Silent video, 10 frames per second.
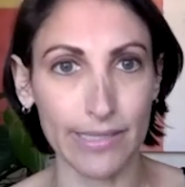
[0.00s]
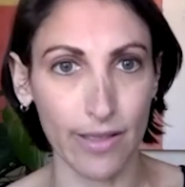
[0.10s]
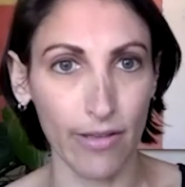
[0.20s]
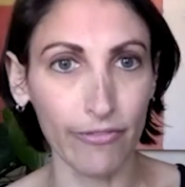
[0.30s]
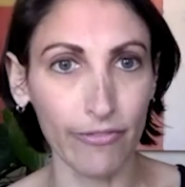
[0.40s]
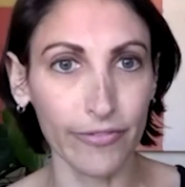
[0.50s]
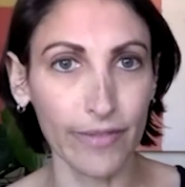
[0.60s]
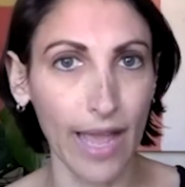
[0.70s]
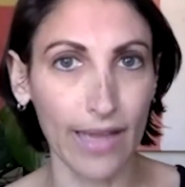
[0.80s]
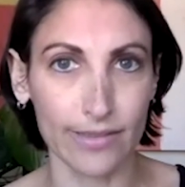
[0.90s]
myself
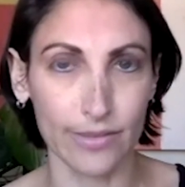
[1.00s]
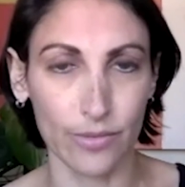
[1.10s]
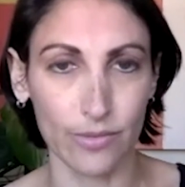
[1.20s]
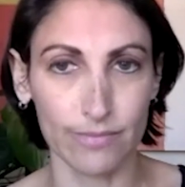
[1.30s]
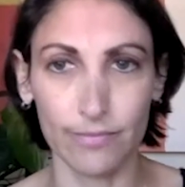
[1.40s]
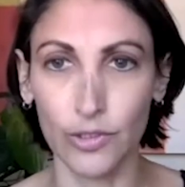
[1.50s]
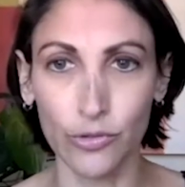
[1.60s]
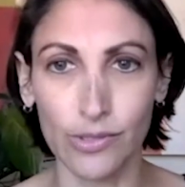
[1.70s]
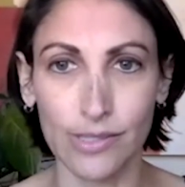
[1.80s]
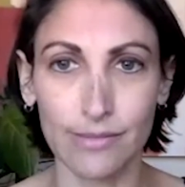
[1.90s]
and
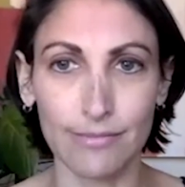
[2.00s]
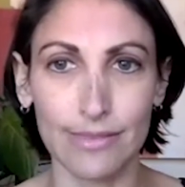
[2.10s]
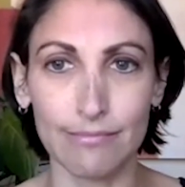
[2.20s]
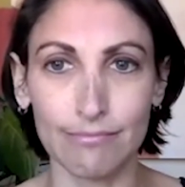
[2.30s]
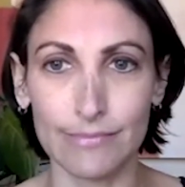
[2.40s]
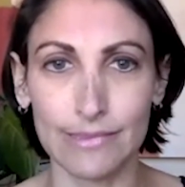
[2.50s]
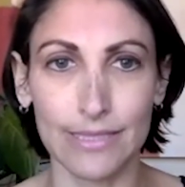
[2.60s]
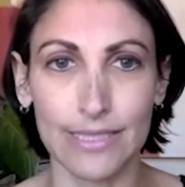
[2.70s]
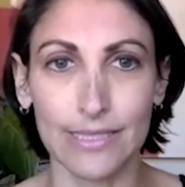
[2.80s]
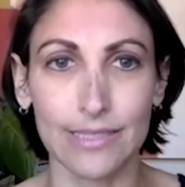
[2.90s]
lose
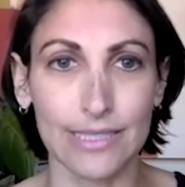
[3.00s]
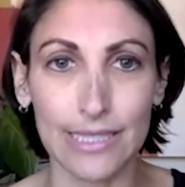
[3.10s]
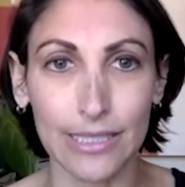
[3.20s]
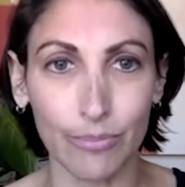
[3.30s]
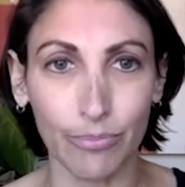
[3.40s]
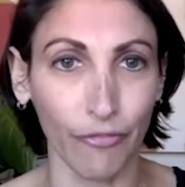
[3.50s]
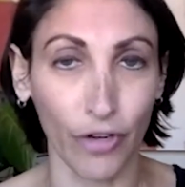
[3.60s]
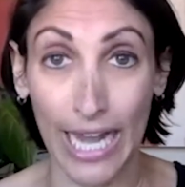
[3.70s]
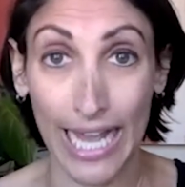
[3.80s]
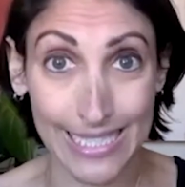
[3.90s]
sleep for
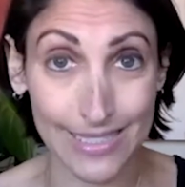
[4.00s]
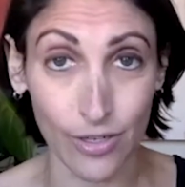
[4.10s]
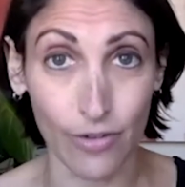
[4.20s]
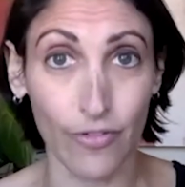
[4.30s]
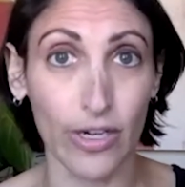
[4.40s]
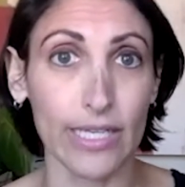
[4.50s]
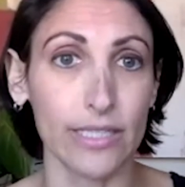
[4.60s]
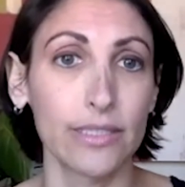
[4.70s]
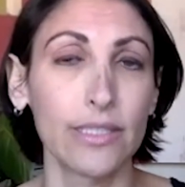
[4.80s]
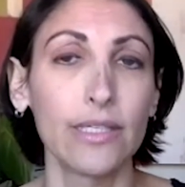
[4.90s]
nights over it.
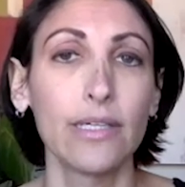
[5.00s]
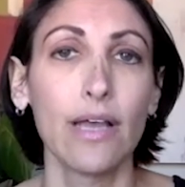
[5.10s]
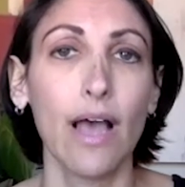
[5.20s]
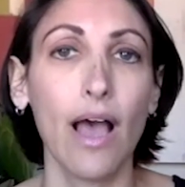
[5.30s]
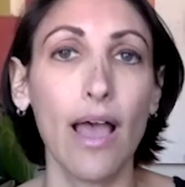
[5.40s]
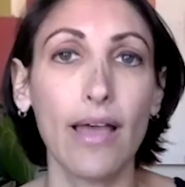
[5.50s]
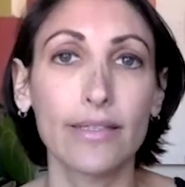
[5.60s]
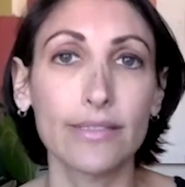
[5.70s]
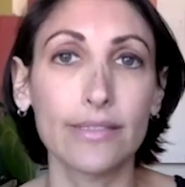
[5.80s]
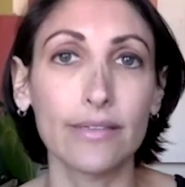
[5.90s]

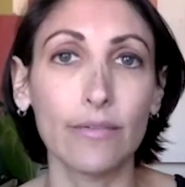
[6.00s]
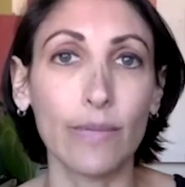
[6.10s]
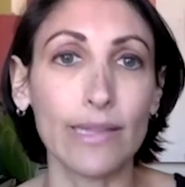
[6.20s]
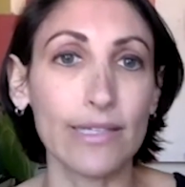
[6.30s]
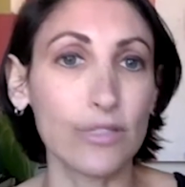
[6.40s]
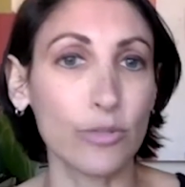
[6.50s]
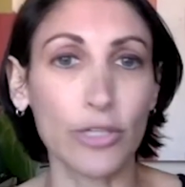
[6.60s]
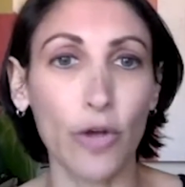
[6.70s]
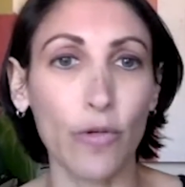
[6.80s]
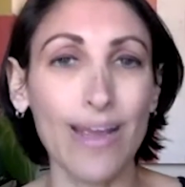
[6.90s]
And when things would
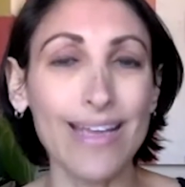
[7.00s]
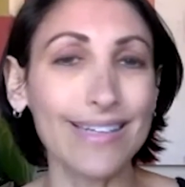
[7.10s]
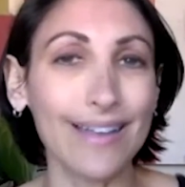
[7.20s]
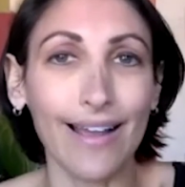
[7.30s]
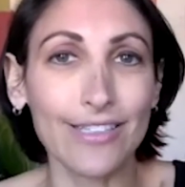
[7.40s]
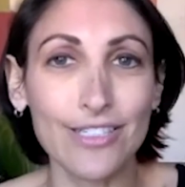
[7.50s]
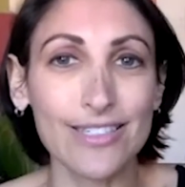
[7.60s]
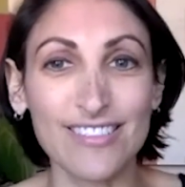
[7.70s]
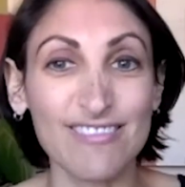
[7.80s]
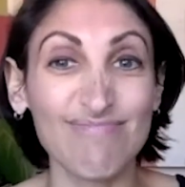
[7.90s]
go right, I
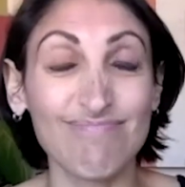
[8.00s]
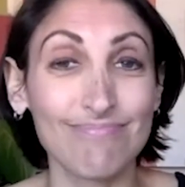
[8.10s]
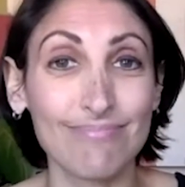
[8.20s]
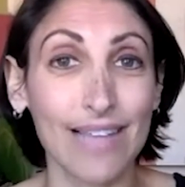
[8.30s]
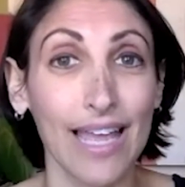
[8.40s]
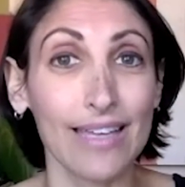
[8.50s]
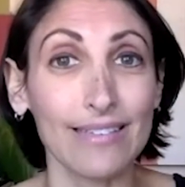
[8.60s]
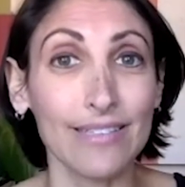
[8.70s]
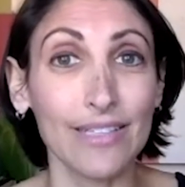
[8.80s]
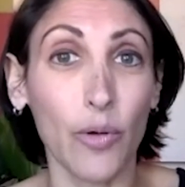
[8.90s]
just,
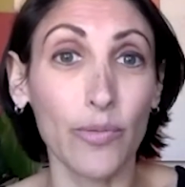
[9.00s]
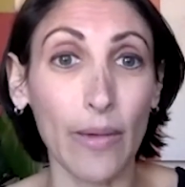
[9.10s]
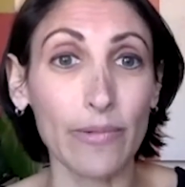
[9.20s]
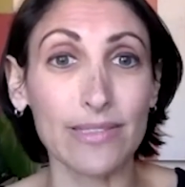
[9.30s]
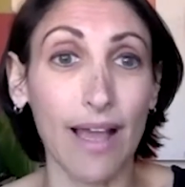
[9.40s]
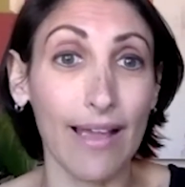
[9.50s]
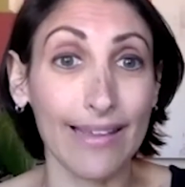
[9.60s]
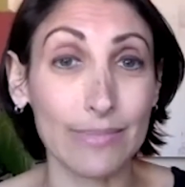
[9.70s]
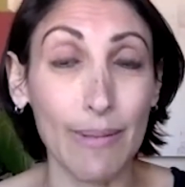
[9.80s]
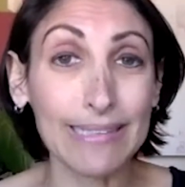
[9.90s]
that was
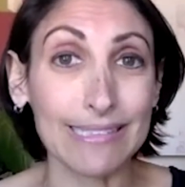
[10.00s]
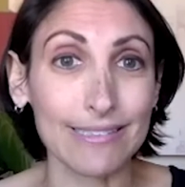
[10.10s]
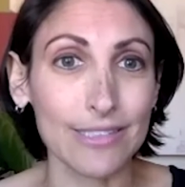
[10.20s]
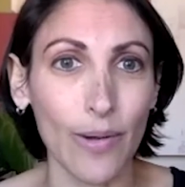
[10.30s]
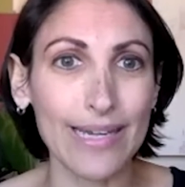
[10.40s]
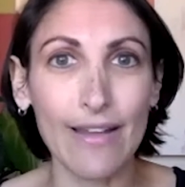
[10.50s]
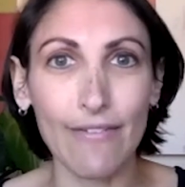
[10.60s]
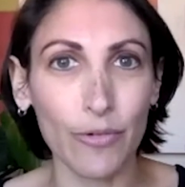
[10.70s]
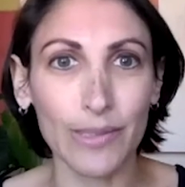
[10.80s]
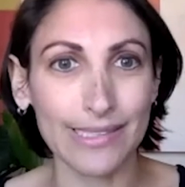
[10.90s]
expected. So I
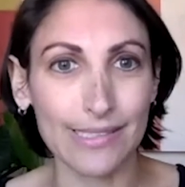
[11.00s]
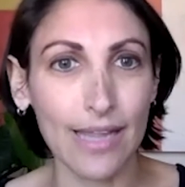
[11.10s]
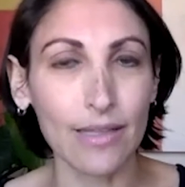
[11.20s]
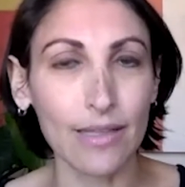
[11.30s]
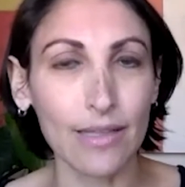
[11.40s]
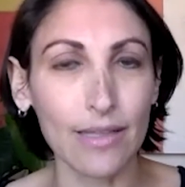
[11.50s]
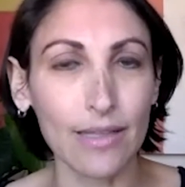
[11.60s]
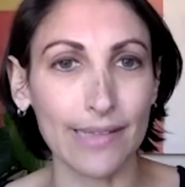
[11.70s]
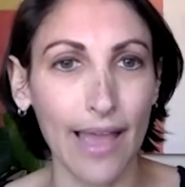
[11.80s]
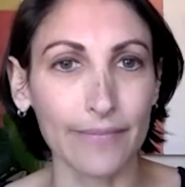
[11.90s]
never really
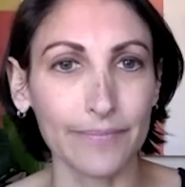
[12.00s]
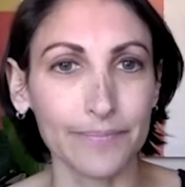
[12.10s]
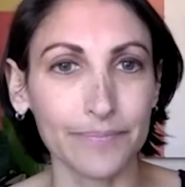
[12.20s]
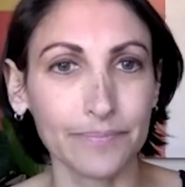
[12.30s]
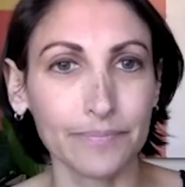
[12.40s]
celebrated that.